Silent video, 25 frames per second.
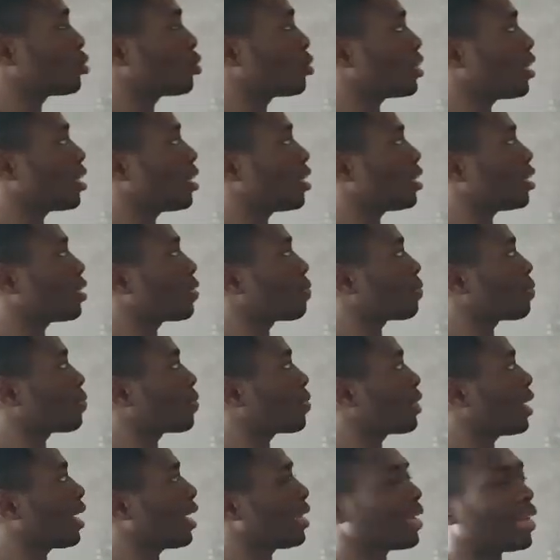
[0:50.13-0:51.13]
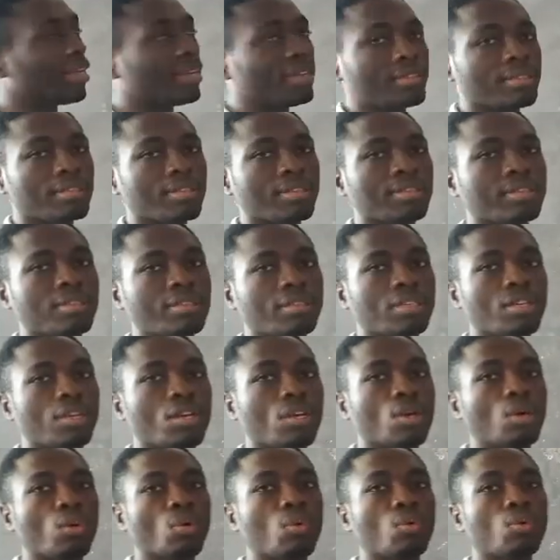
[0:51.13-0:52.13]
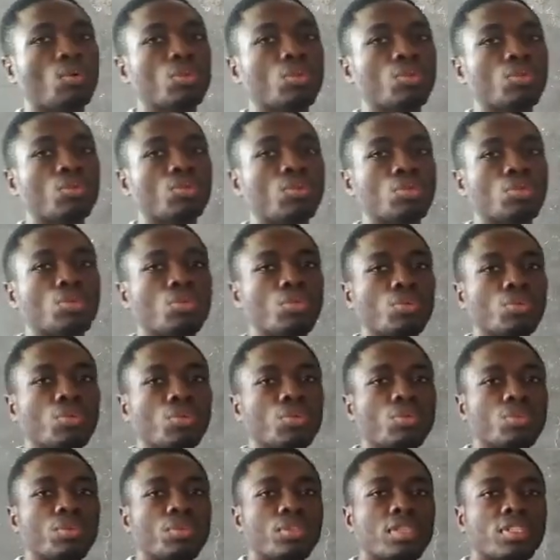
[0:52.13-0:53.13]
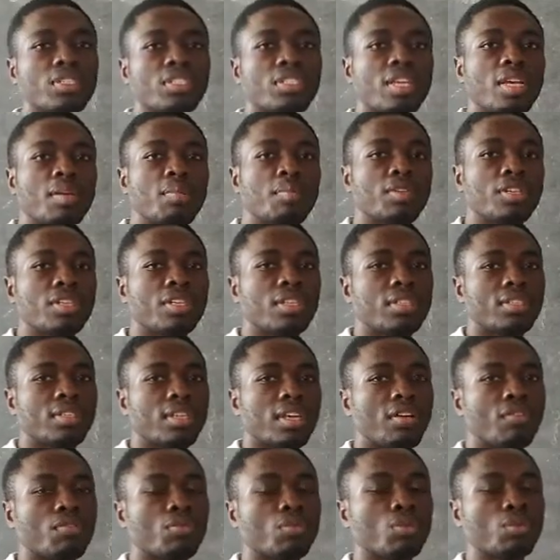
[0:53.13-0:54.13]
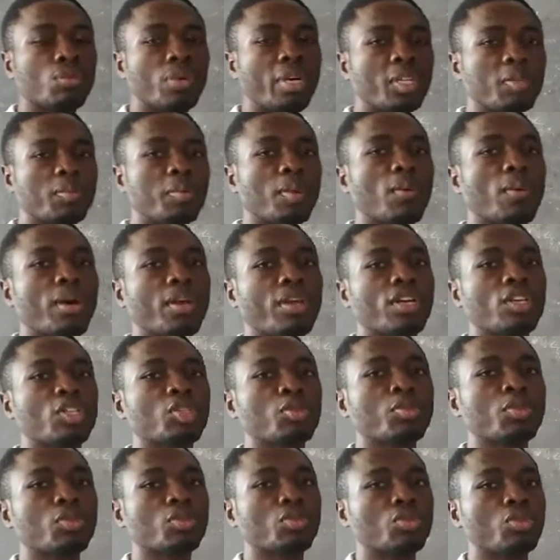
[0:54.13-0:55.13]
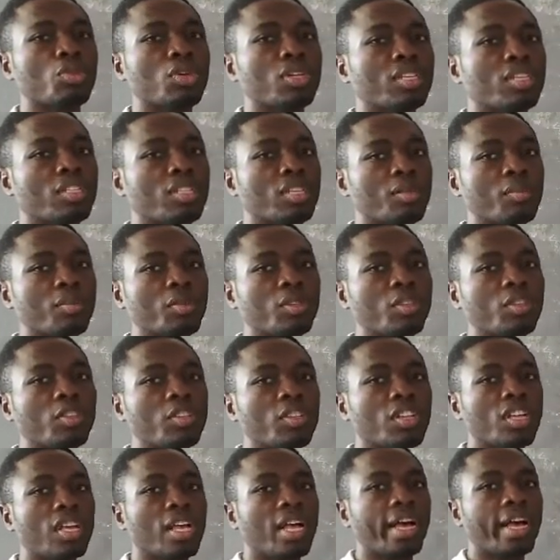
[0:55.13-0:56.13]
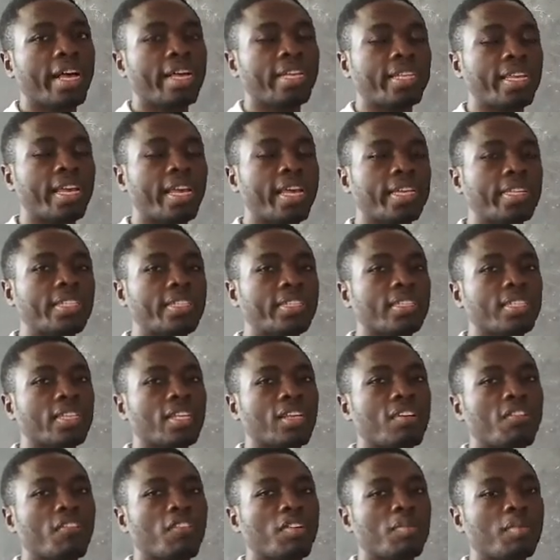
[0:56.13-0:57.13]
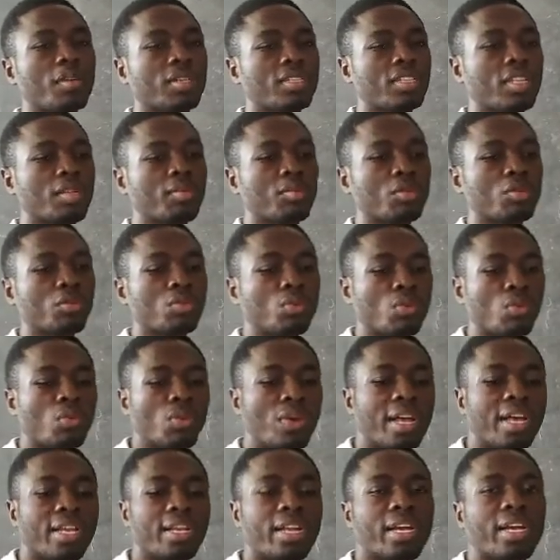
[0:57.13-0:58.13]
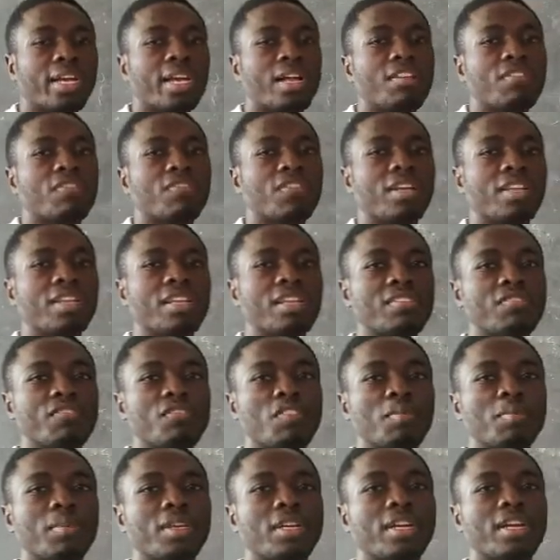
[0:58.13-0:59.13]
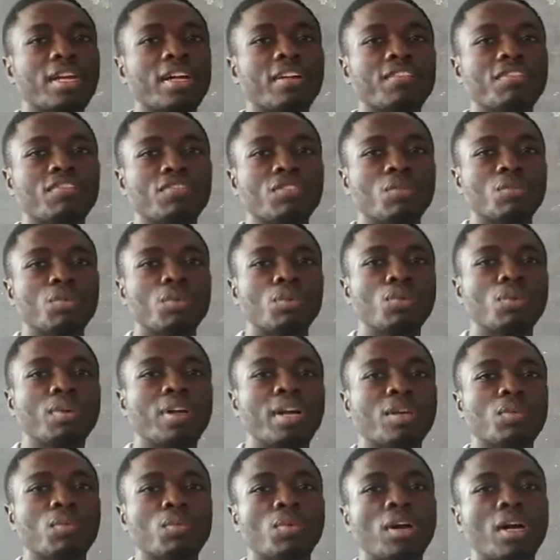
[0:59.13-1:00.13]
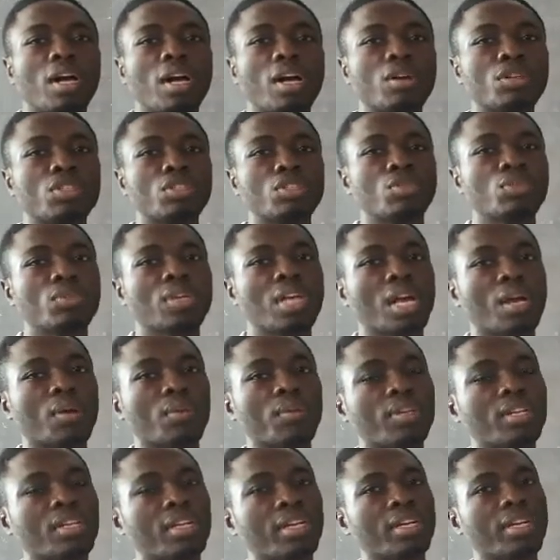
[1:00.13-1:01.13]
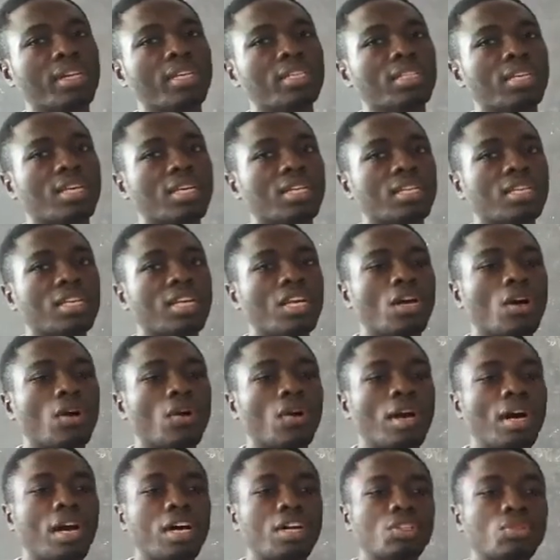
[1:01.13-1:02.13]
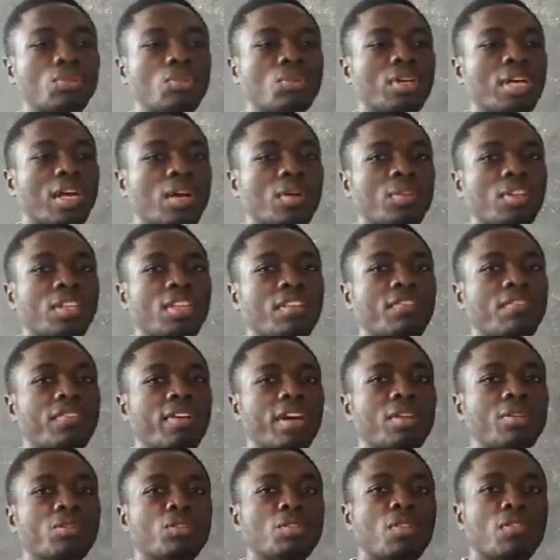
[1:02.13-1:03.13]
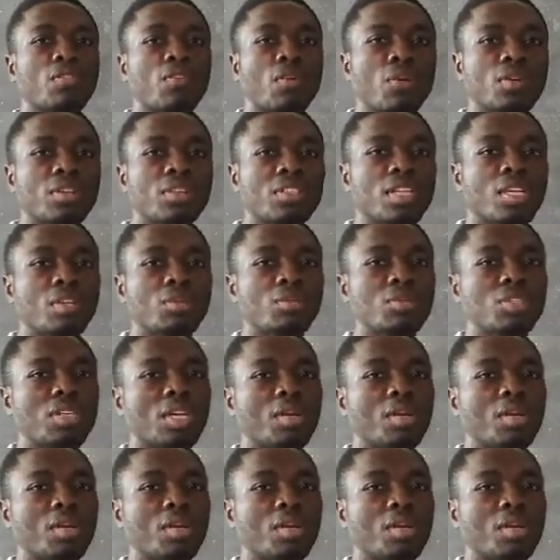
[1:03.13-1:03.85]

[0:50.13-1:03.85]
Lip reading: the analysis. We'll do the table itself. We'll explain what you're supposed to do on the table, and then from the table we'll look at the graph, and then from the graph we'll look at how do you calculate the gradient, or how do you calculate the values of constants which